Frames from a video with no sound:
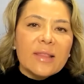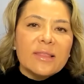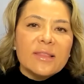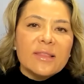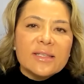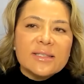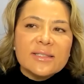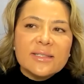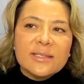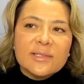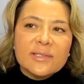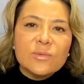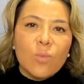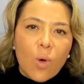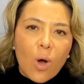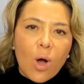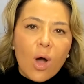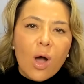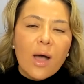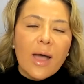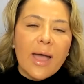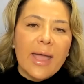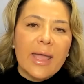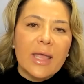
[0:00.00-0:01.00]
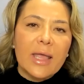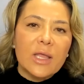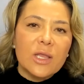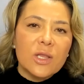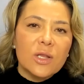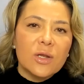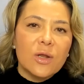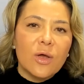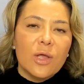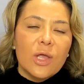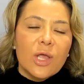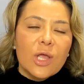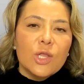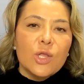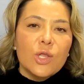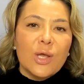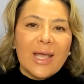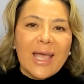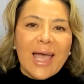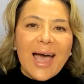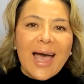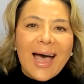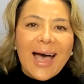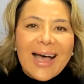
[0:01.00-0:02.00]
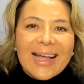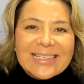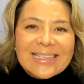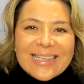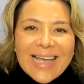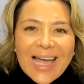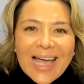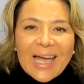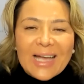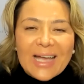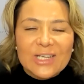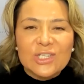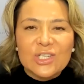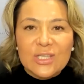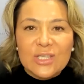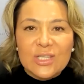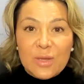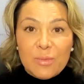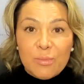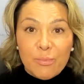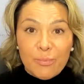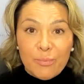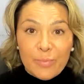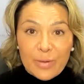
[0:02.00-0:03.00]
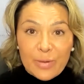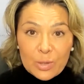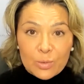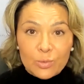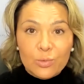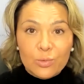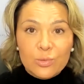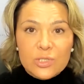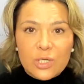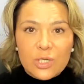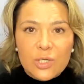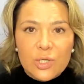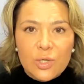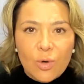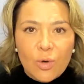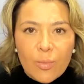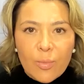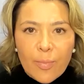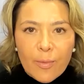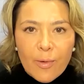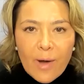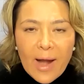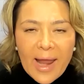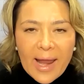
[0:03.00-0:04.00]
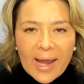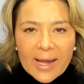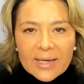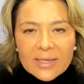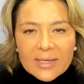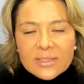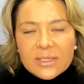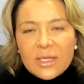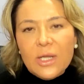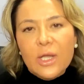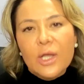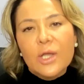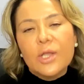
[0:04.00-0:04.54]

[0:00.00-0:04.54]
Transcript: And this is why, you know, you can't actually build your brand.